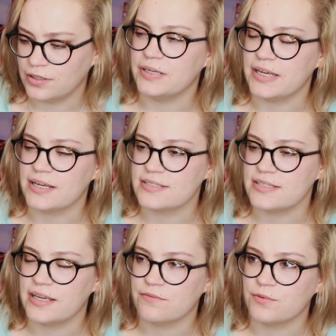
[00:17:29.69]
But yeah,
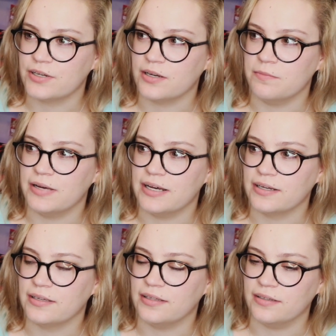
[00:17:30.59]
seeing everyone come
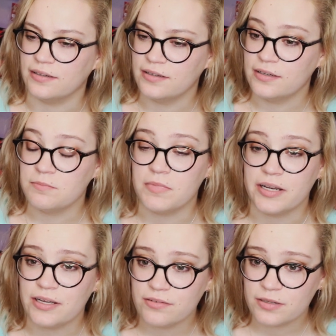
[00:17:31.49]
back and
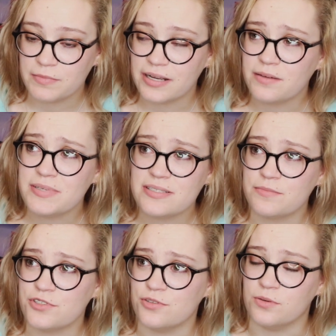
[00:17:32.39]
mon-el come back, I miss
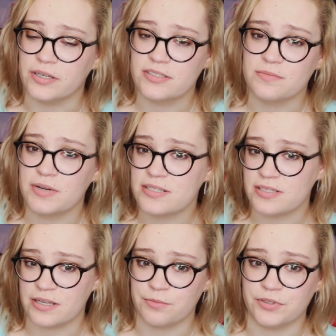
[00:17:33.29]
him too. Like,
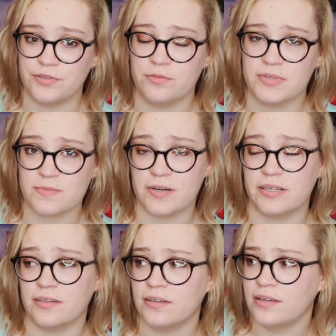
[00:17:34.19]
surprisingly, I really do miss
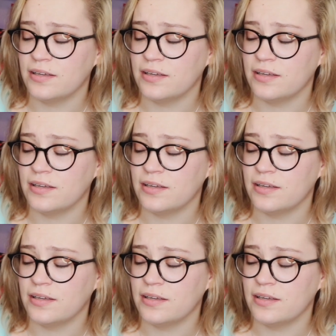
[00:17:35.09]
mon-el.